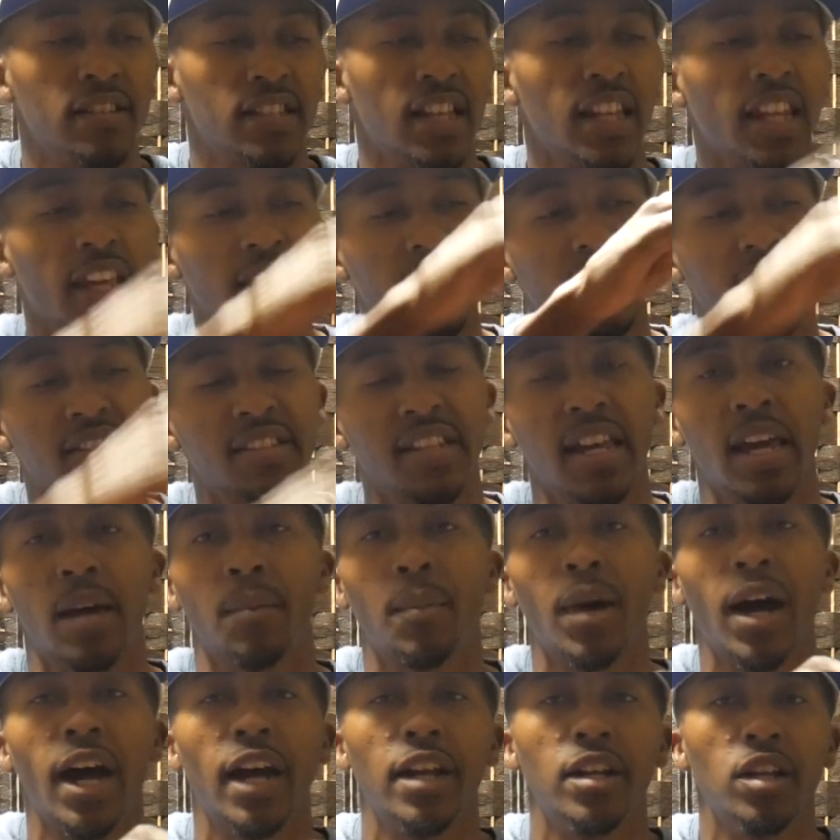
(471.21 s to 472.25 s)
I like to stand
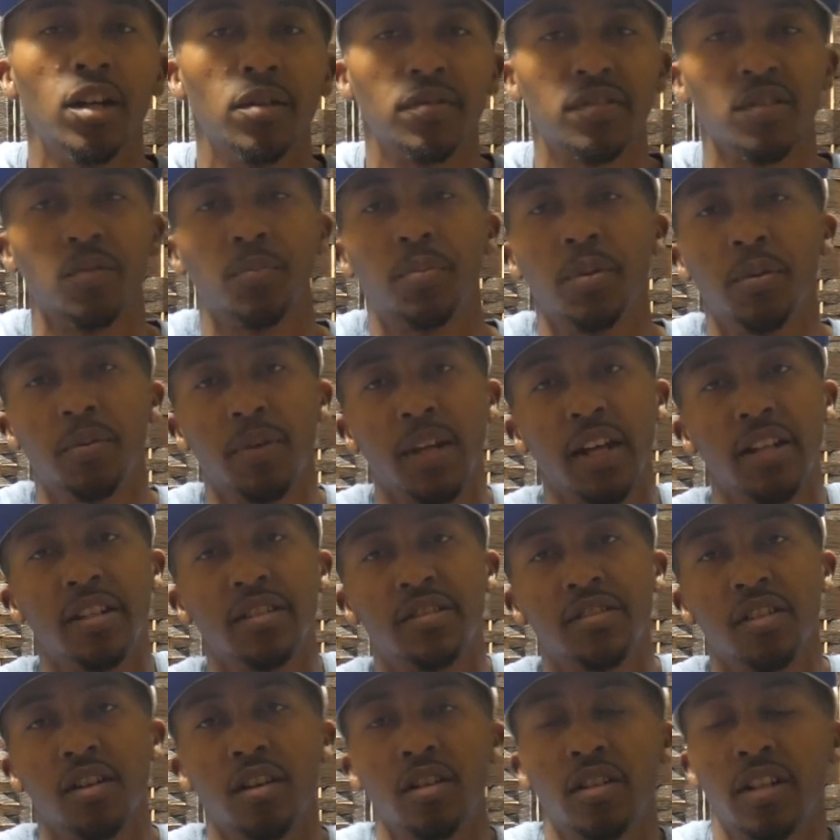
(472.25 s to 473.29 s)
mine up. Some people like to
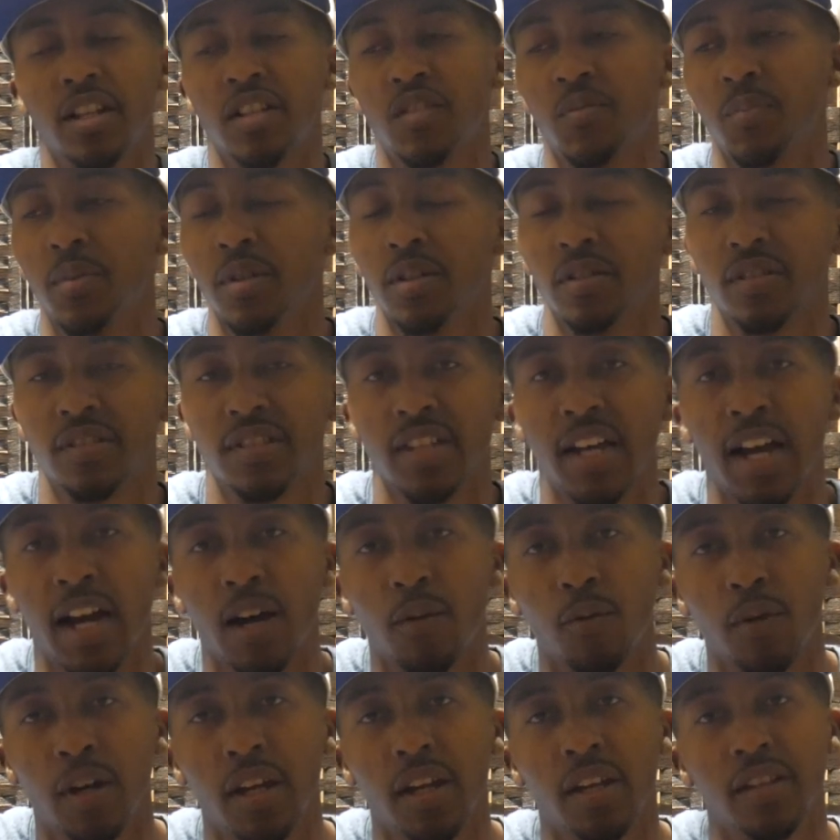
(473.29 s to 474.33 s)
turn their speaker
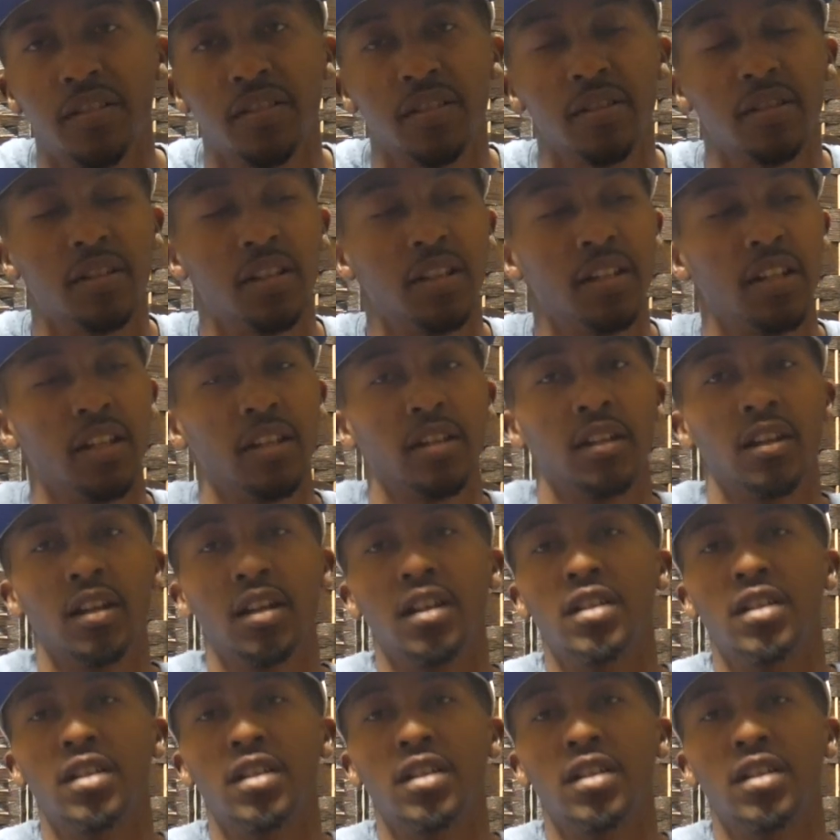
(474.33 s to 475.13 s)
sideways and then they